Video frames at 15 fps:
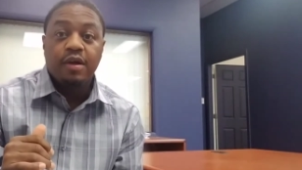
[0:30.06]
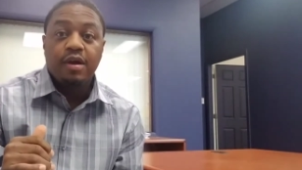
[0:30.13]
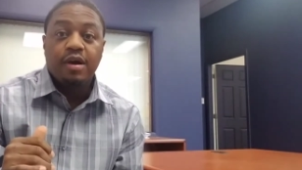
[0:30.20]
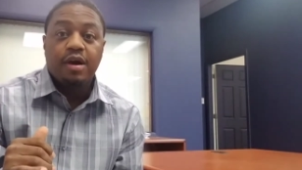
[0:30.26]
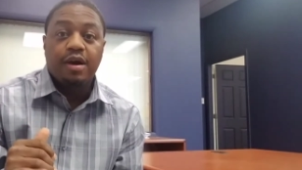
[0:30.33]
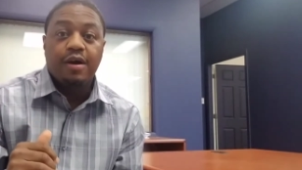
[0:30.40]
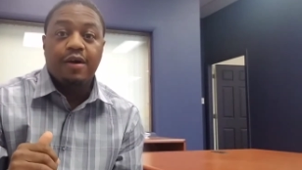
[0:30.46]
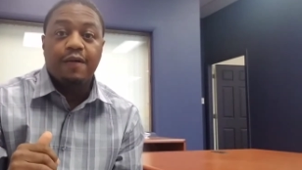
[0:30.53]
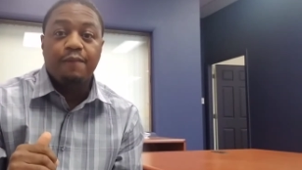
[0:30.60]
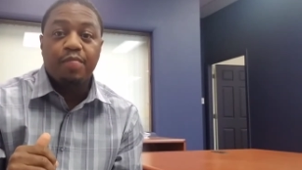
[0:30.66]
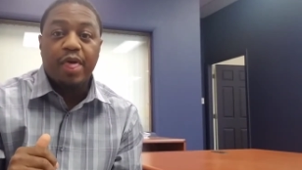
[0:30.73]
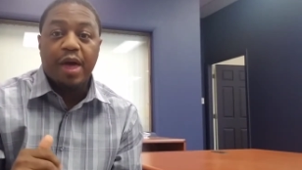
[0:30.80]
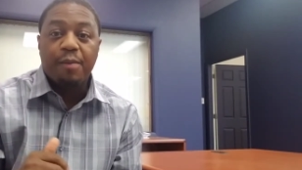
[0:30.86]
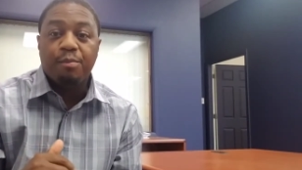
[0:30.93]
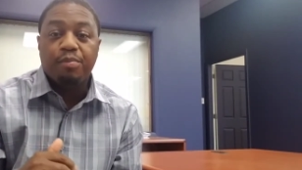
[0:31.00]
uh,
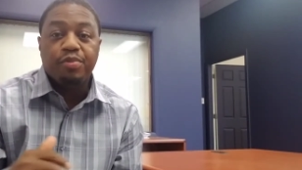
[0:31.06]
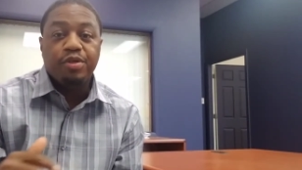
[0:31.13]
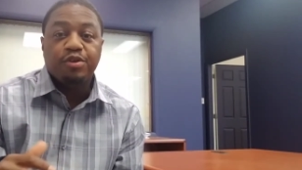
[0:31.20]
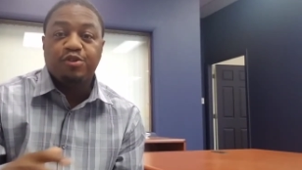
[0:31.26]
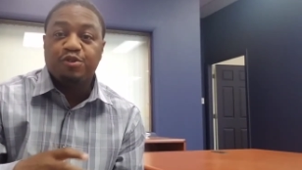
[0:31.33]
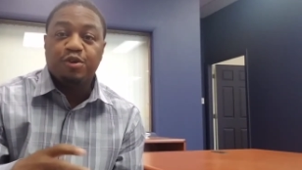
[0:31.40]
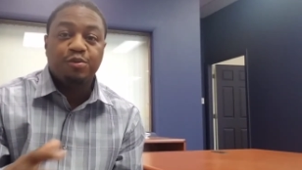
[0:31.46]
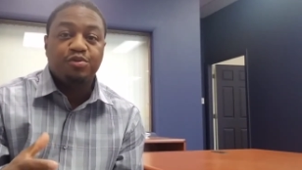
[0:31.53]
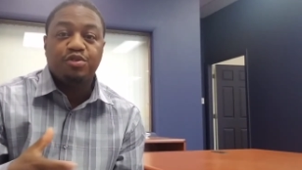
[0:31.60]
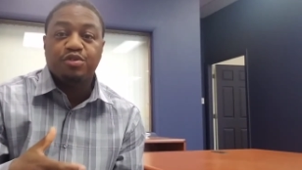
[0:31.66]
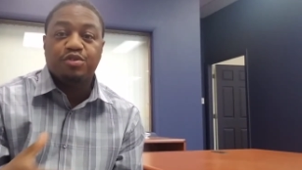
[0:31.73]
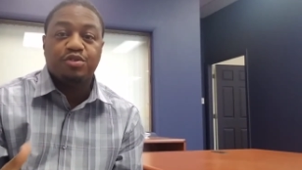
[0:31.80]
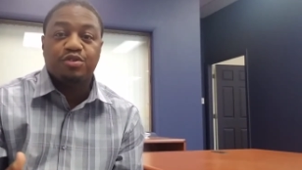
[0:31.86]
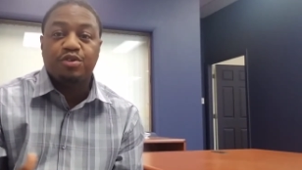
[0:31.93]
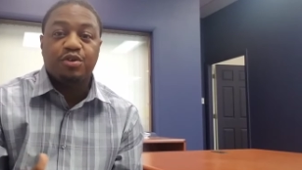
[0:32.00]
that these
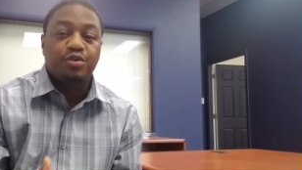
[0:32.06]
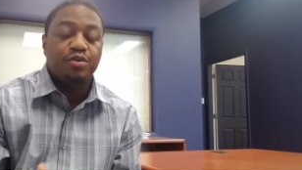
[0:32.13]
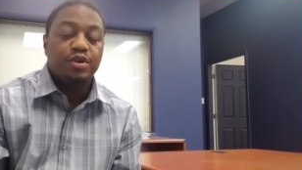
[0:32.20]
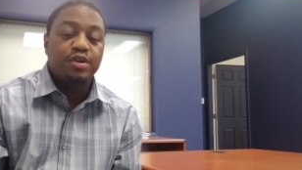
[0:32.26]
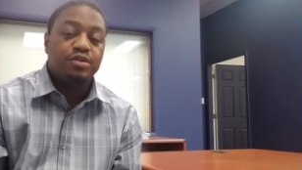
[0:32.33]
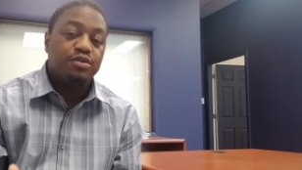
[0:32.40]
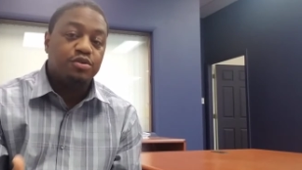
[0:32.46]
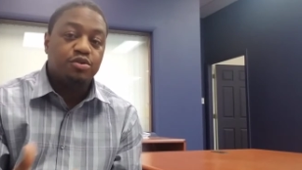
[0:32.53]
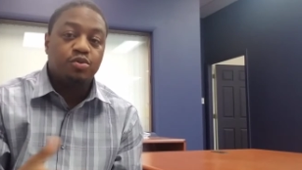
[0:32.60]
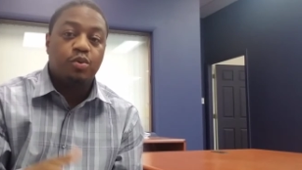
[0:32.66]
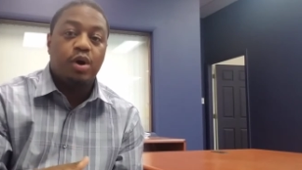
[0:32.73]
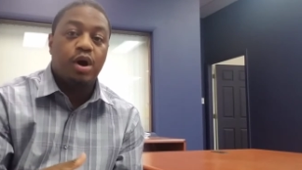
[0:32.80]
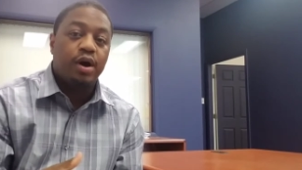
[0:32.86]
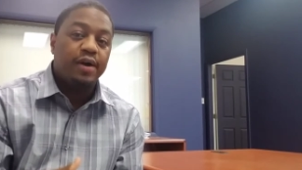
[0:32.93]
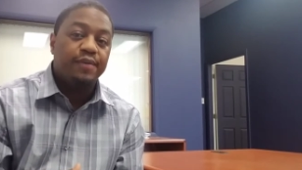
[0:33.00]
scriptures are so
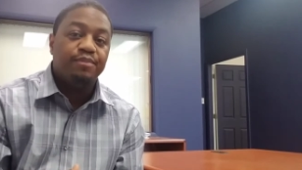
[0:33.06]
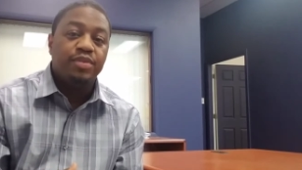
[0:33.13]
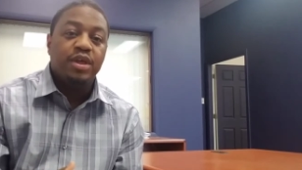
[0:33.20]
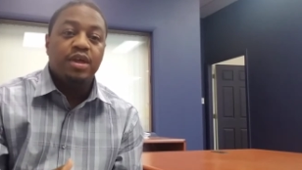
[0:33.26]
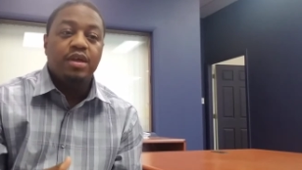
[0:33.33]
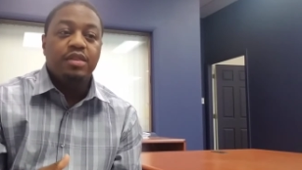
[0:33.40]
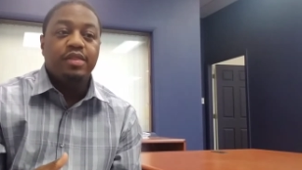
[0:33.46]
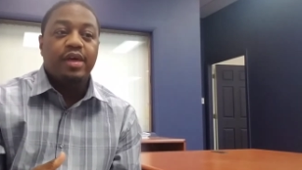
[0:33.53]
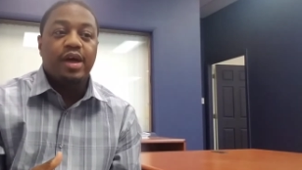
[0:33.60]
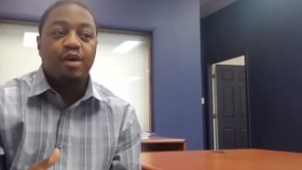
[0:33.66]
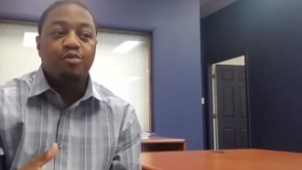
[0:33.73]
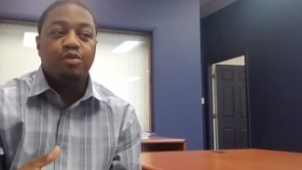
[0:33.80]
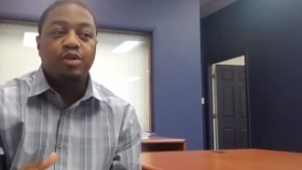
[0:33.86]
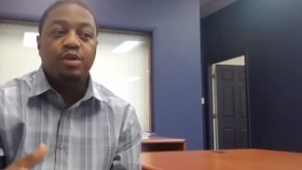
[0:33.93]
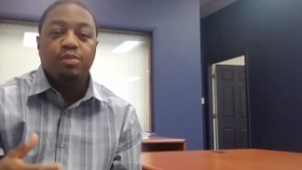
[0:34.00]
intertwined that I
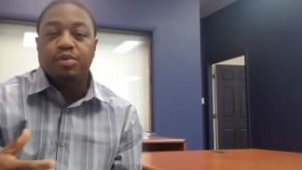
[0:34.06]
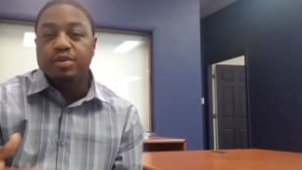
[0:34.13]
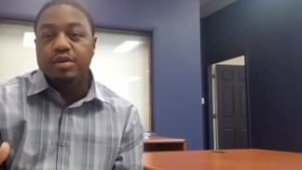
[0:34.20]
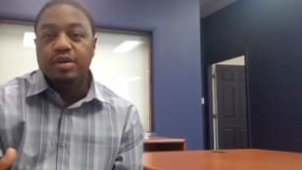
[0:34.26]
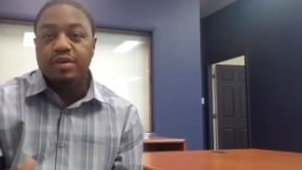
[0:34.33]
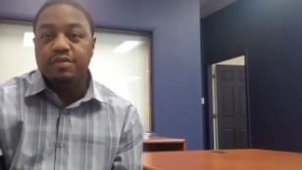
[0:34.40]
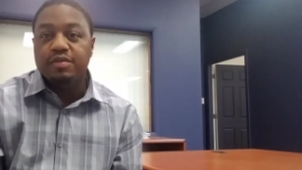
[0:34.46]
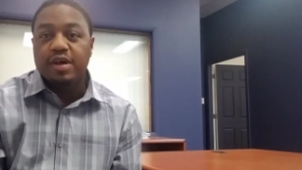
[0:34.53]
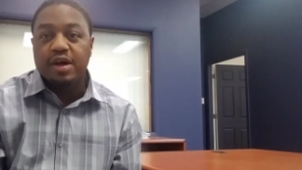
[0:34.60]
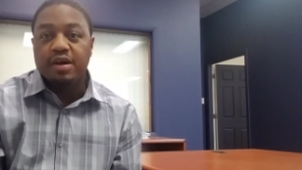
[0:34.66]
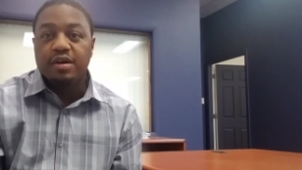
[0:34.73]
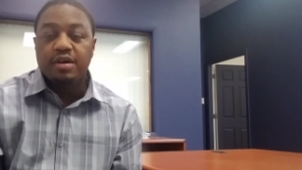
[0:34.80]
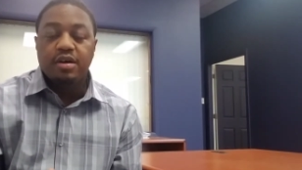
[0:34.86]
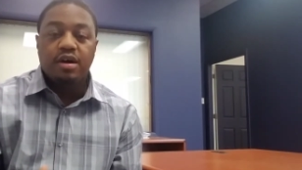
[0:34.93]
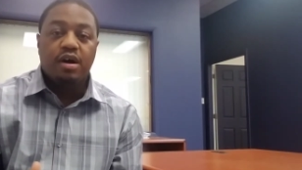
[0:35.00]
really believe
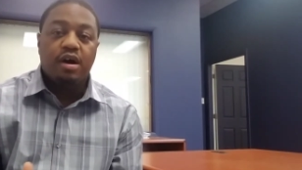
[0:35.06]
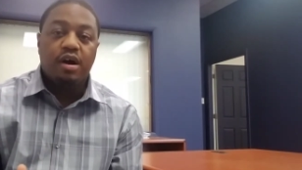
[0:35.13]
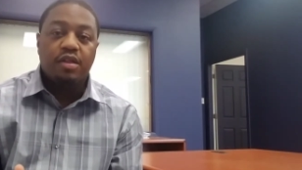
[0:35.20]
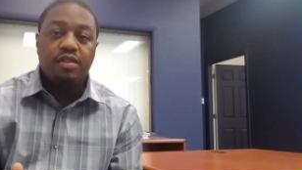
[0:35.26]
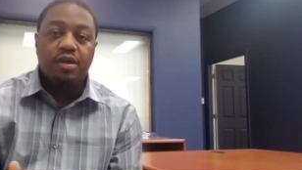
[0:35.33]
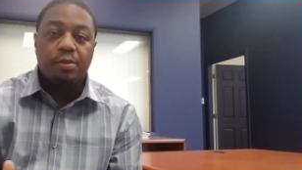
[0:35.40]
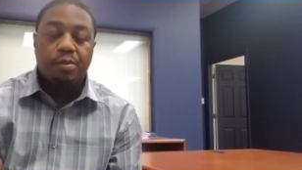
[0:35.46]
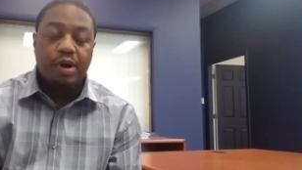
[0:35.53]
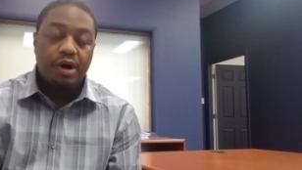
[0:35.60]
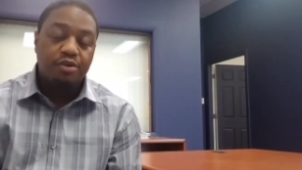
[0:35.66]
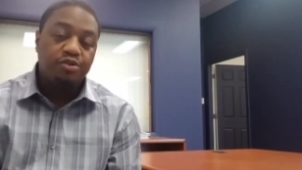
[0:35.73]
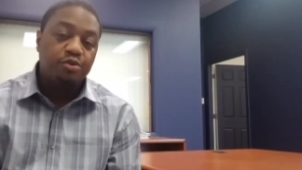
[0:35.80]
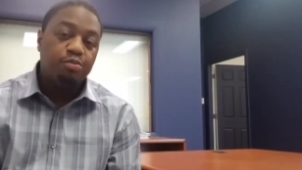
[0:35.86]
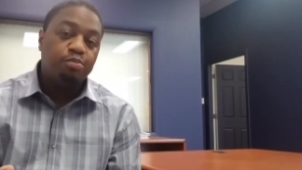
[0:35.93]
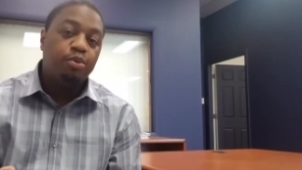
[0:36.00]
that uh, the
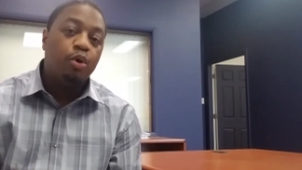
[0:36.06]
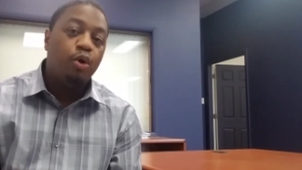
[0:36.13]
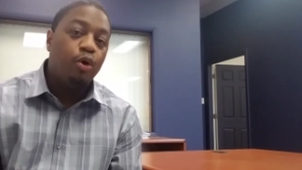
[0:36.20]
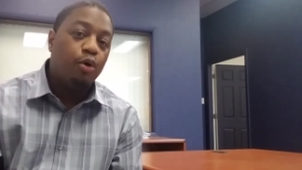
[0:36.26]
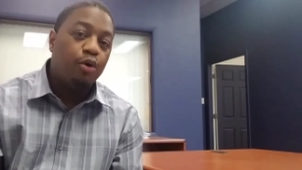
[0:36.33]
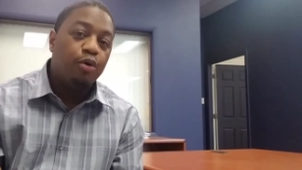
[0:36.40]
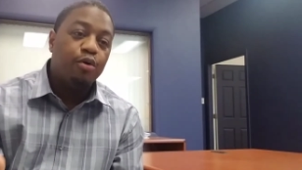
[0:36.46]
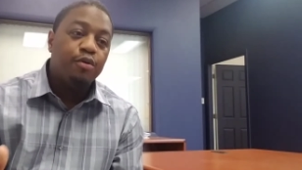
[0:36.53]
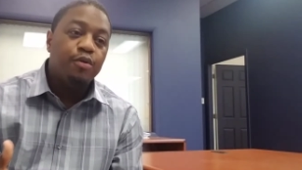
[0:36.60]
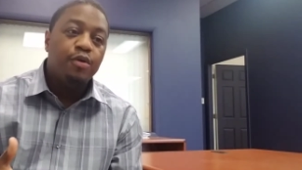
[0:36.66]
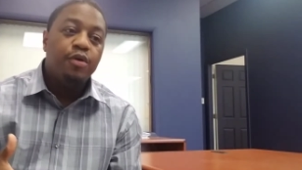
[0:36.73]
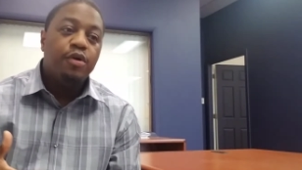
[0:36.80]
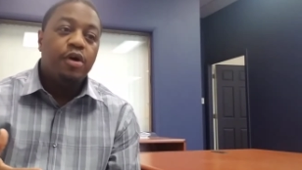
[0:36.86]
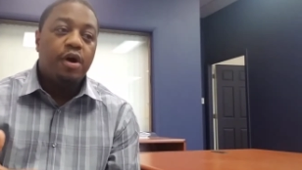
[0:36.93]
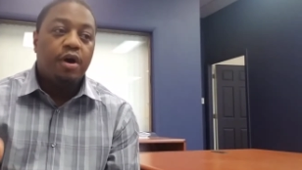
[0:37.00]
Apostle Paul
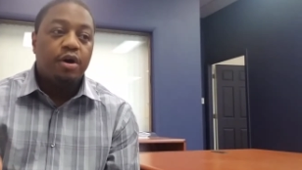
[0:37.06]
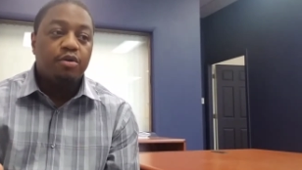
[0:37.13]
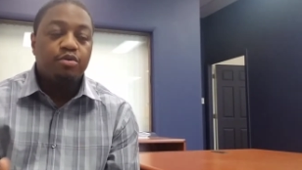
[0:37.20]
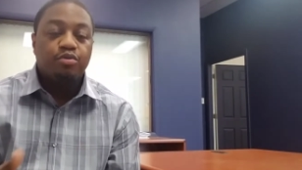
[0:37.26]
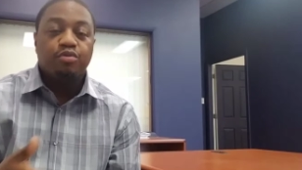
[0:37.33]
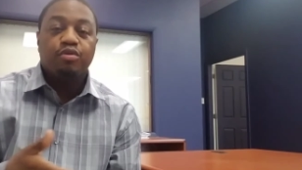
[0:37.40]
uh,